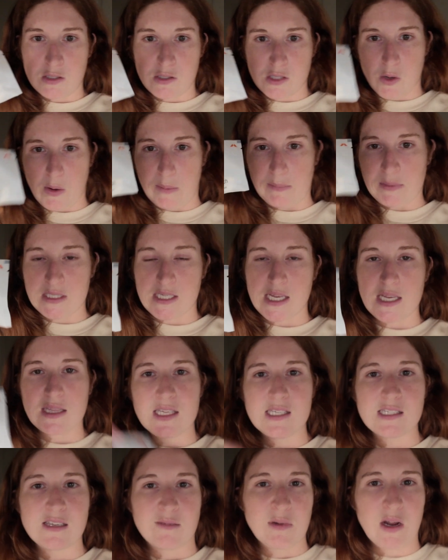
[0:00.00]
So I'm gonna take
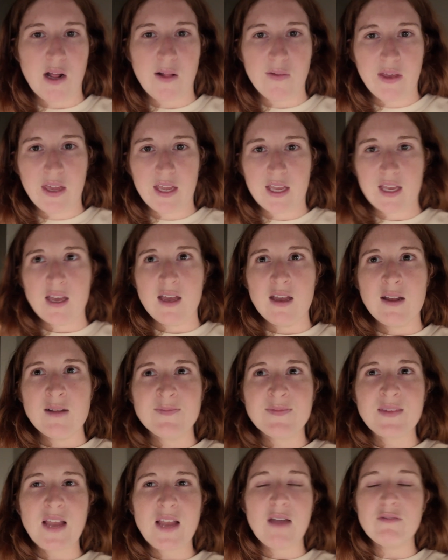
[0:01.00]
these.
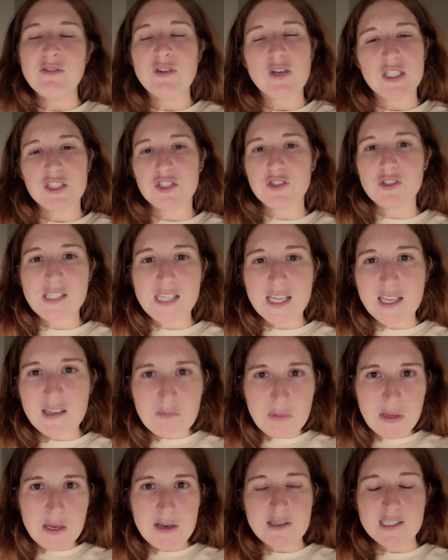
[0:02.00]
I have no issues taking
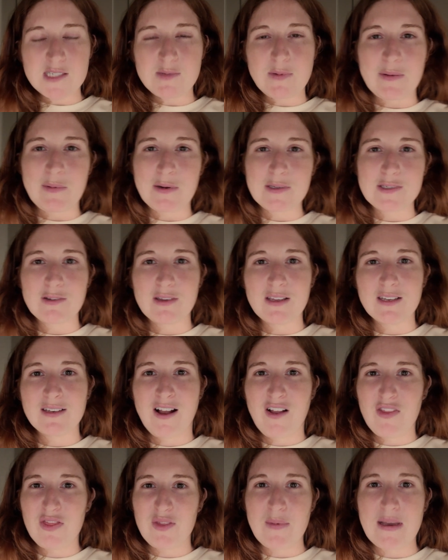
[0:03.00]
pills, but I'm also like
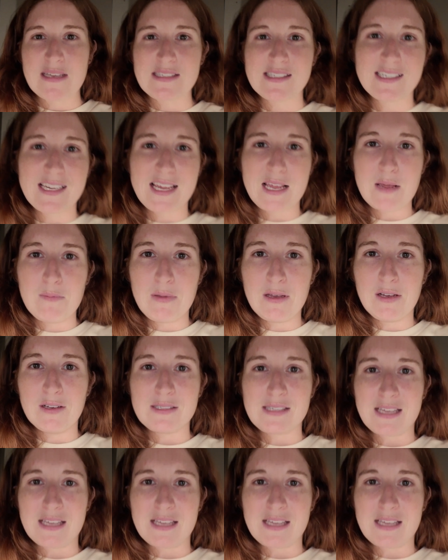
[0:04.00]
not the best at taking pills.